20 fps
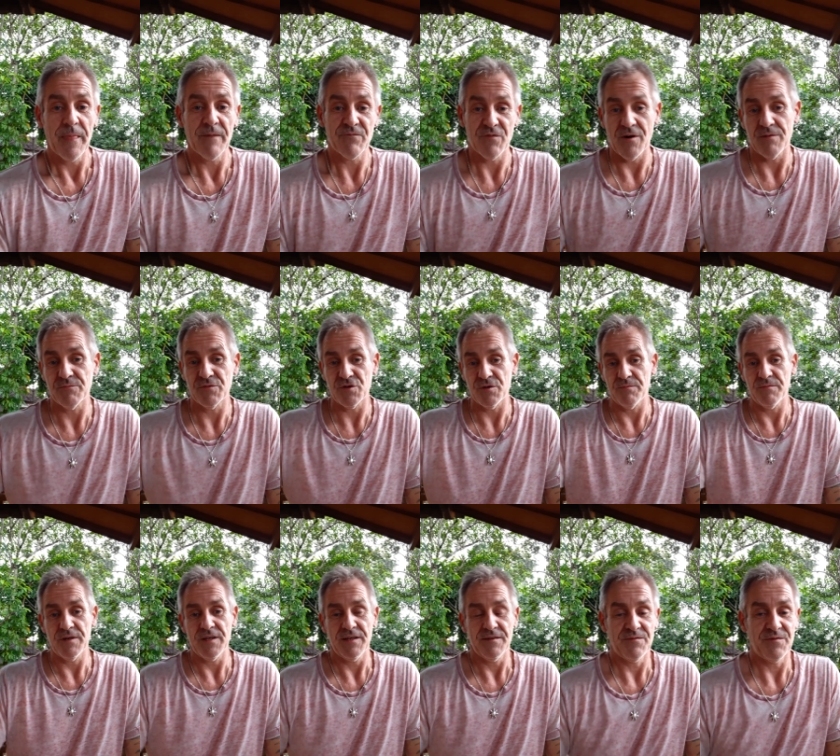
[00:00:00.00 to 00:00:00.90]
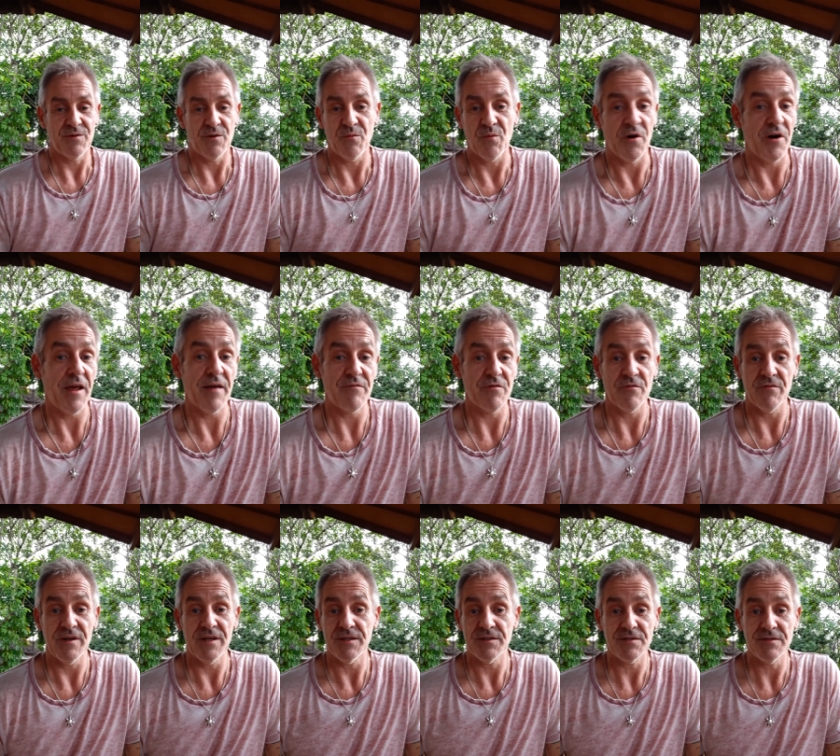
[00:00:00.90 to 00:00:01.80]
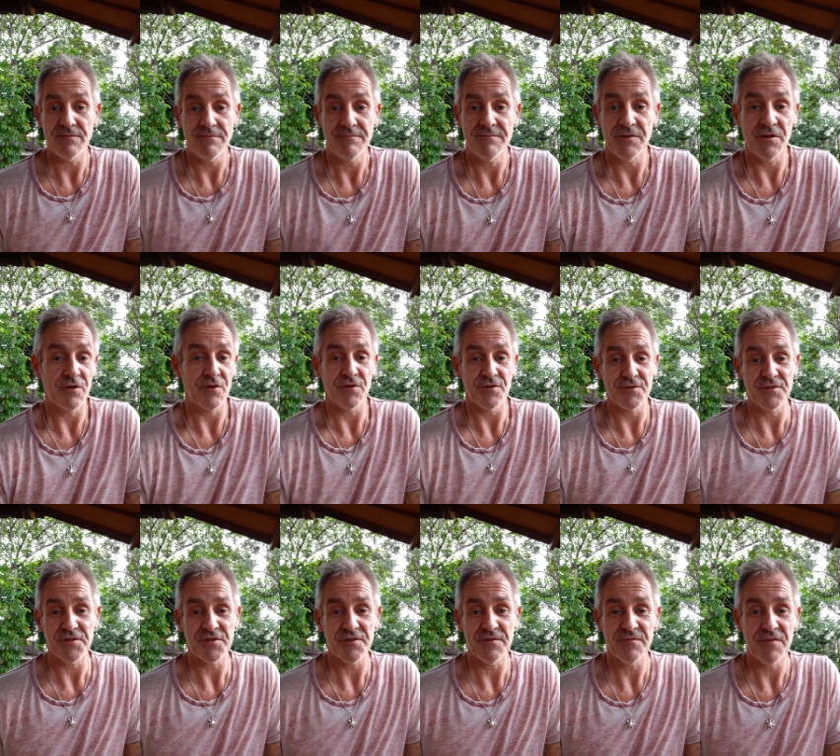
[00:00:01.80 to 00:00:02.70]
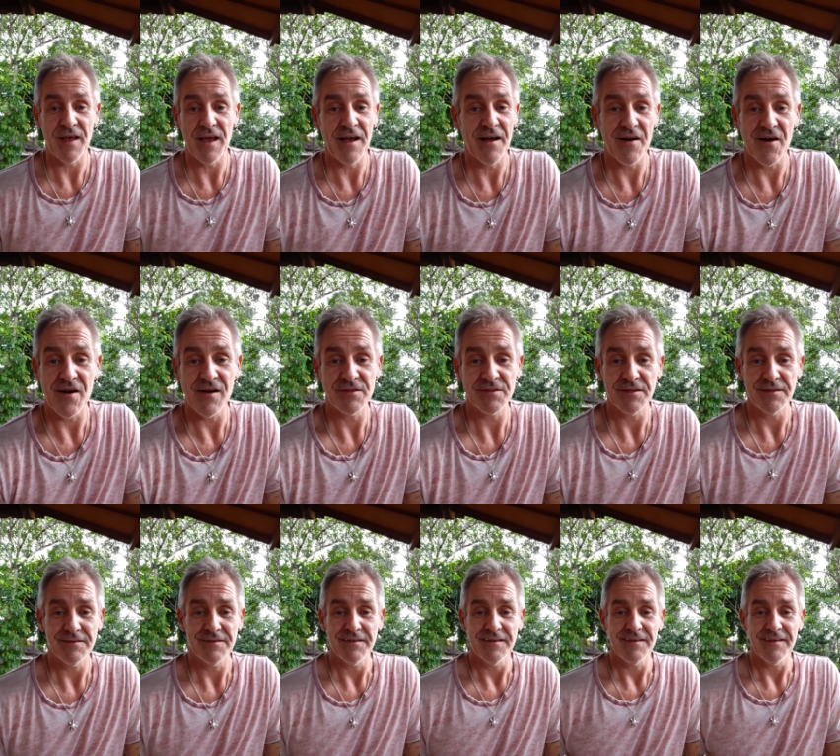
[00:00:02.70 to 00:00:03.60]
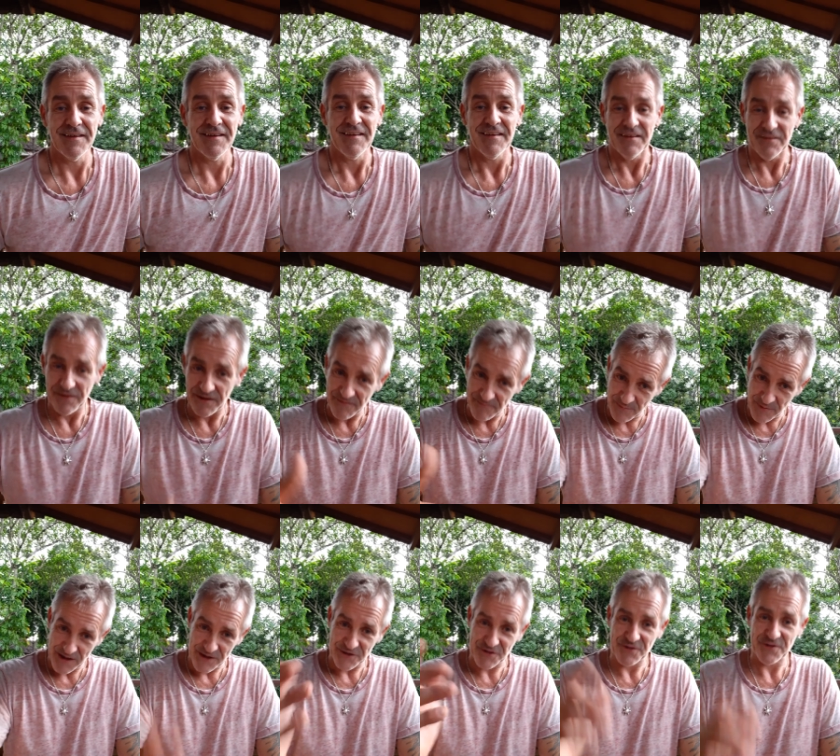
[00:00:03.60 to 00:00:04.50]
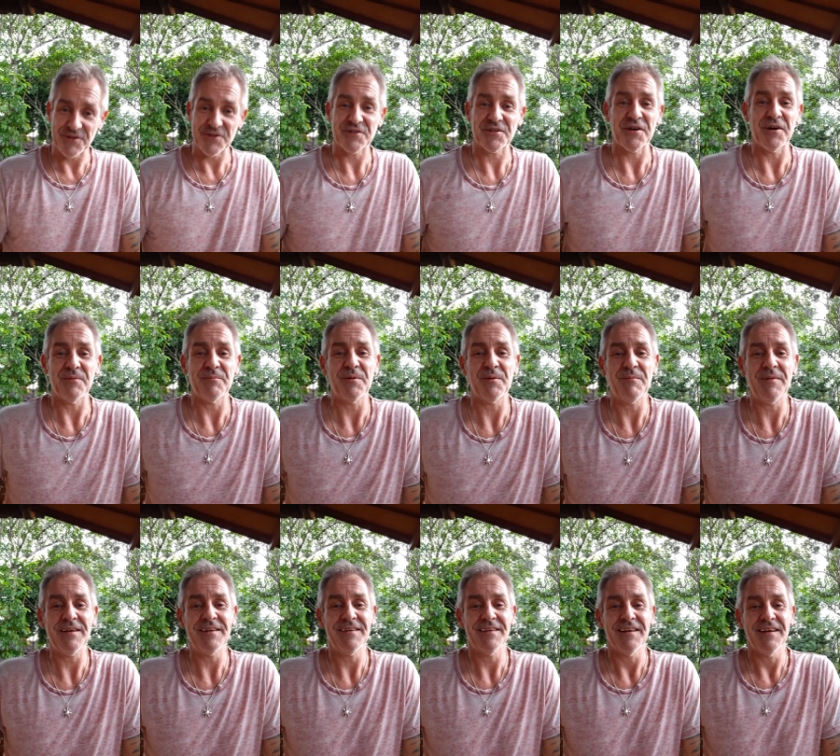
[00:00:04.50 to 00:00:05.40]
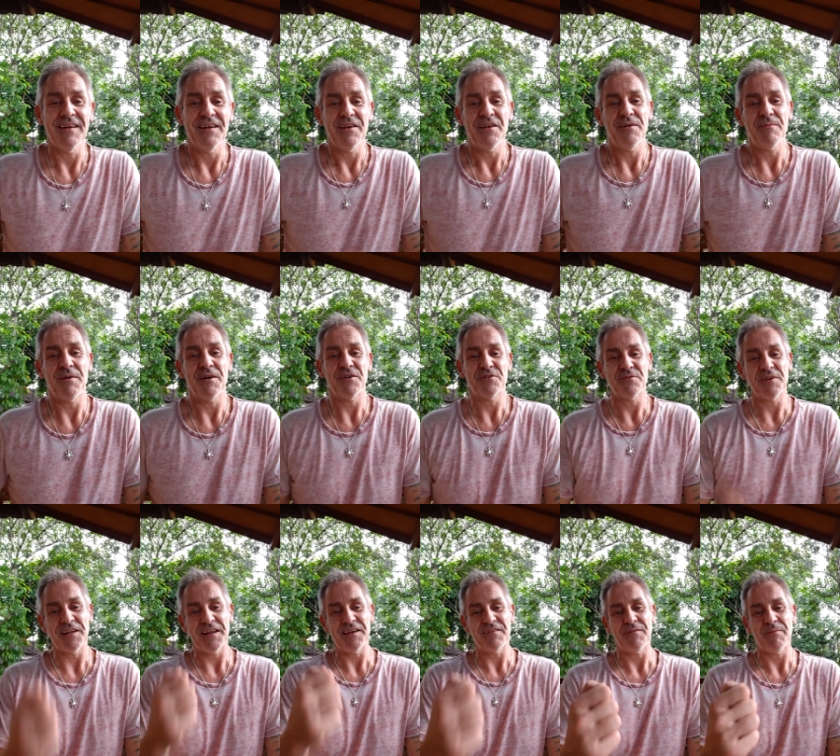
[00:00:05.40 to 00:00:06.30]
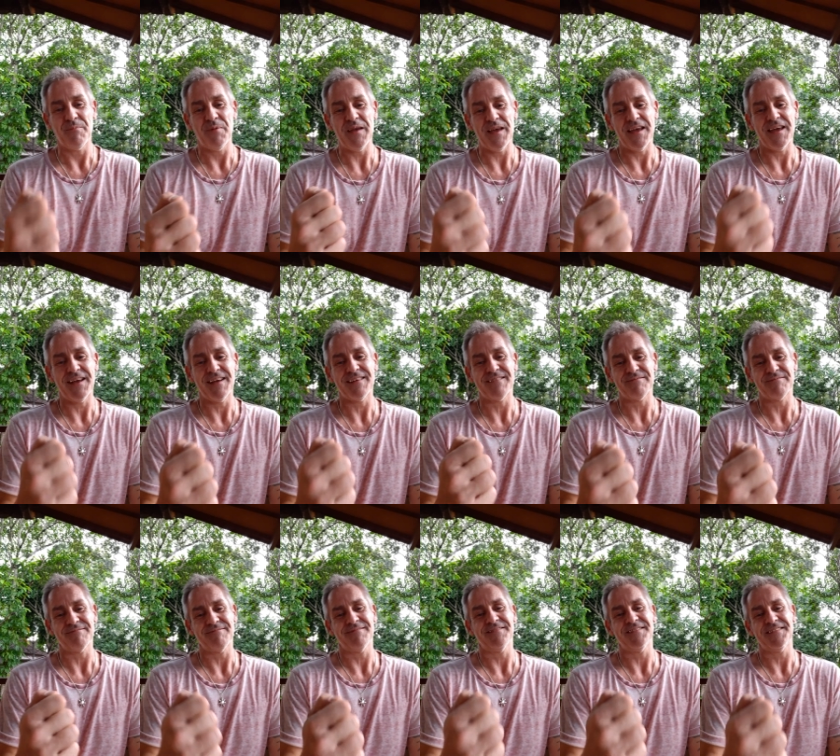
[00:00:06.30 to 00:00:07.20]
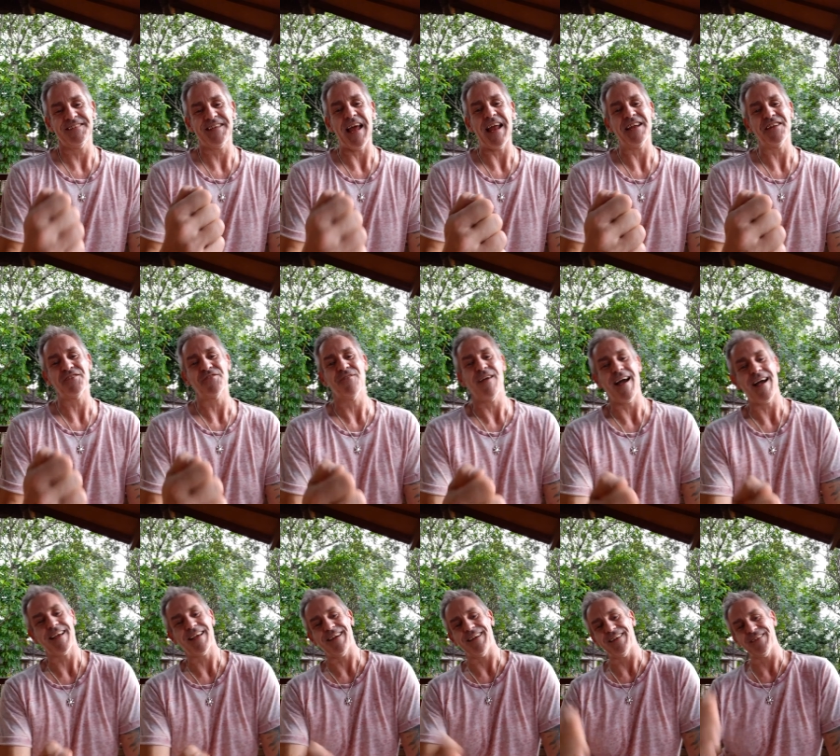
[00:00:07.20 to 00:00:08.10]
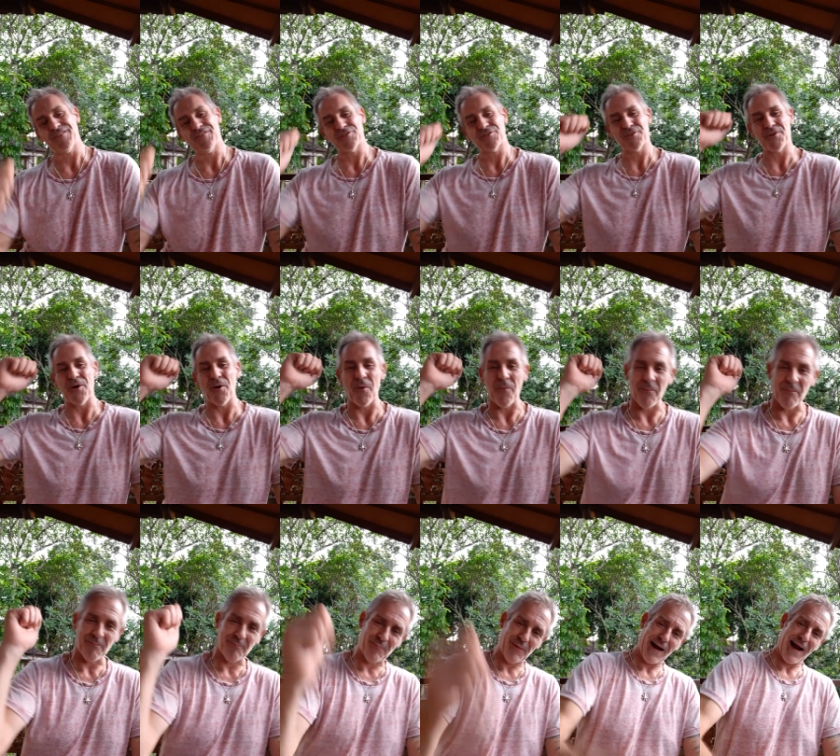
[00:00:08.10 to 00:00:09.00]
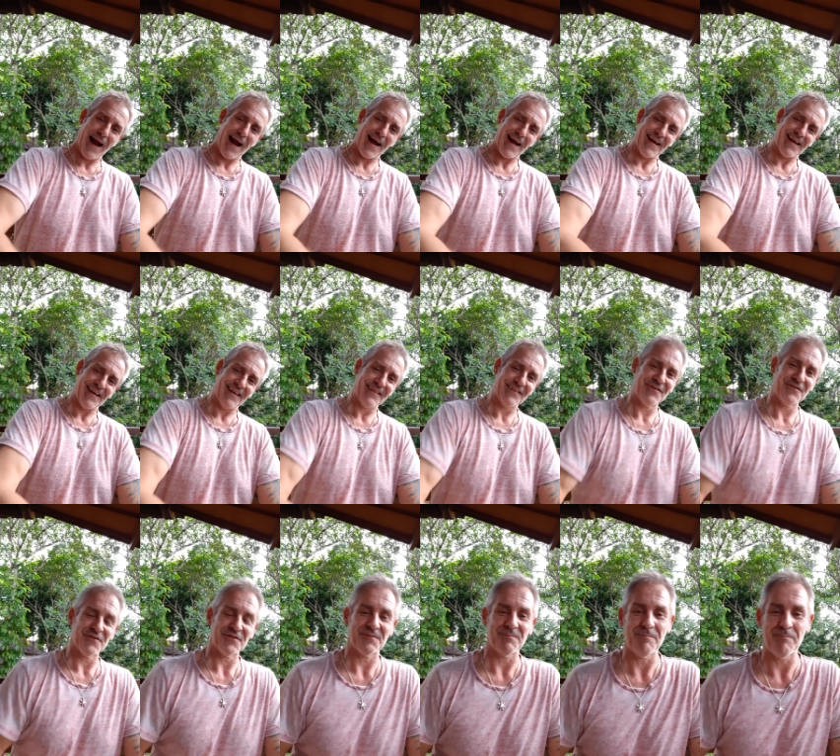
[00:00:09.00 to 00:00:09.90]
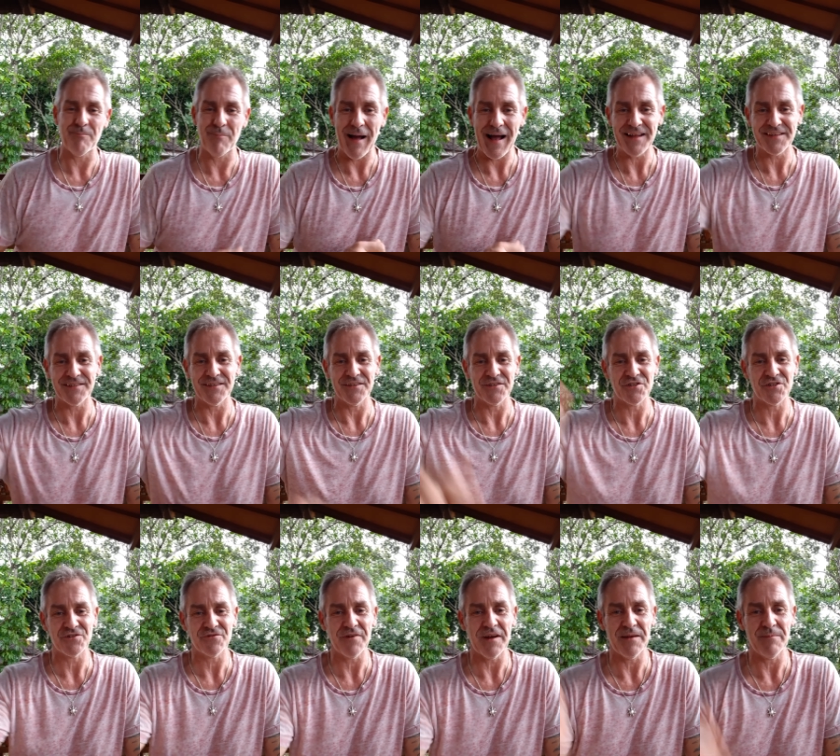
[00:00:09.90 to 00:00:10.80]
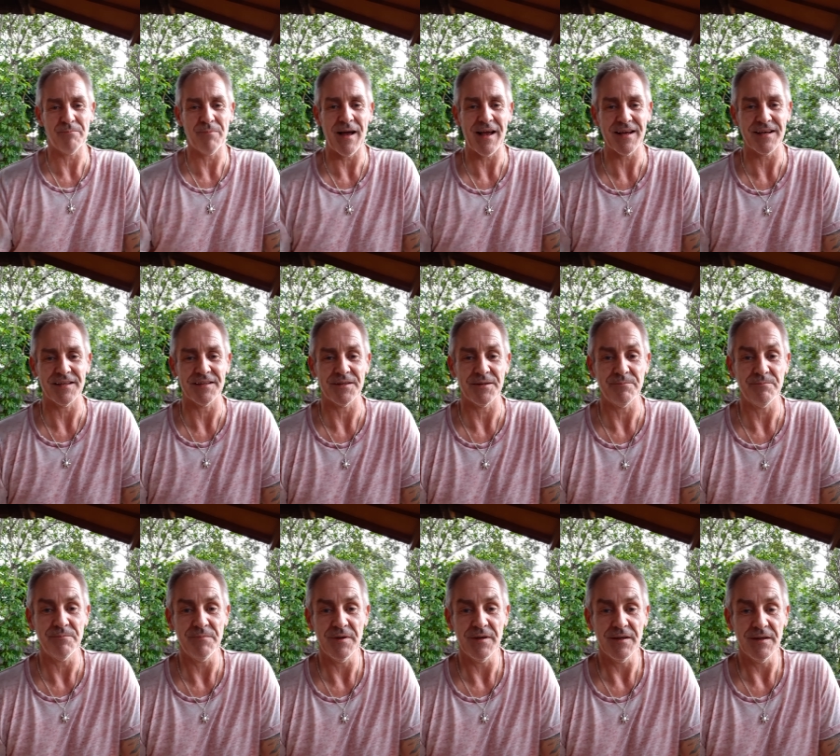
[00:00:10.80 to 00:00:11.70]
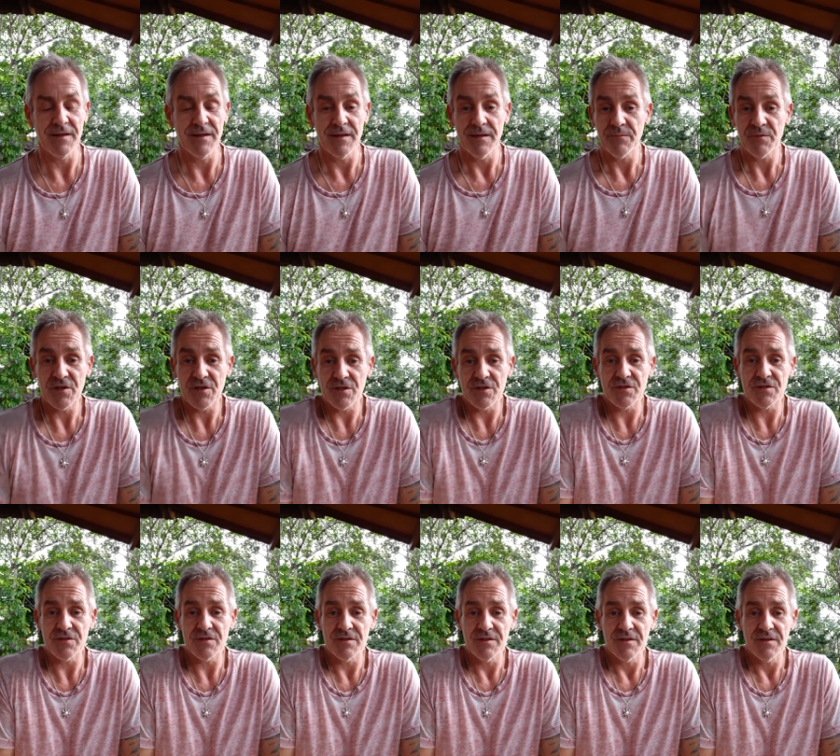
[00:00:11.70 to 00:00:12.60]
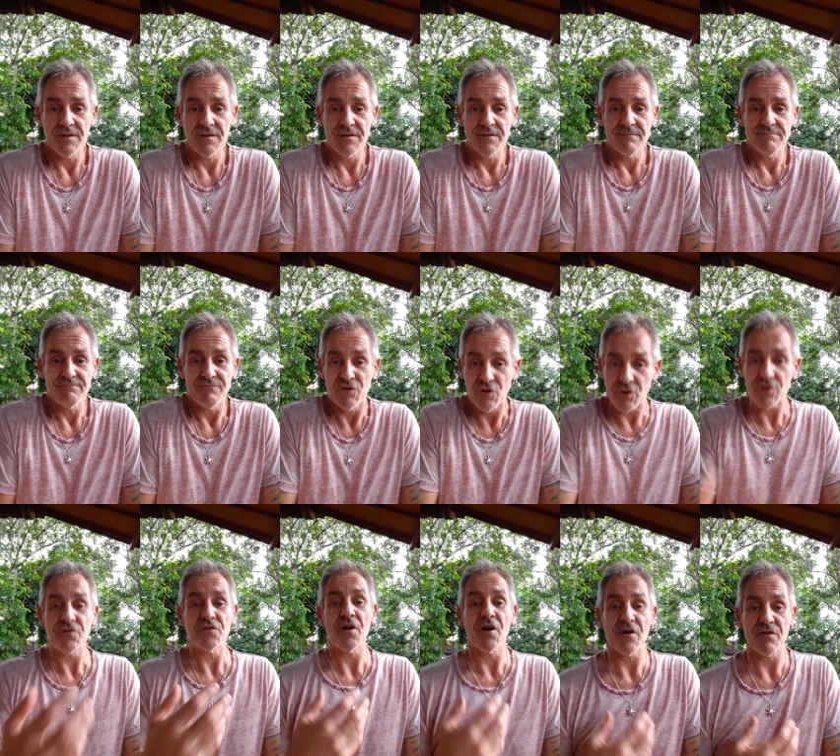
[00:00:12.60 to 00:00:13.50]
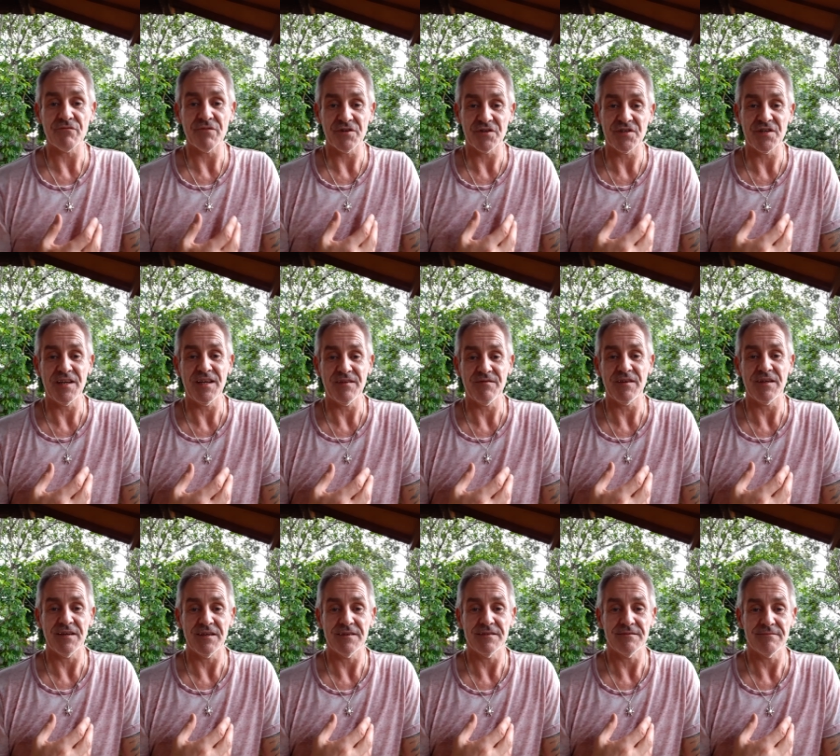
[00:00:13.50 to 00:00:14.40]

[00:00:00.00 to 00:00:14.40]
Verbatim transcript: from somebody for whatever reason, the goodness of their heart, they've paid you this compliment, you might as well have a big tennis racket and just go bang and just bat it straight back at them because you're not receiving it.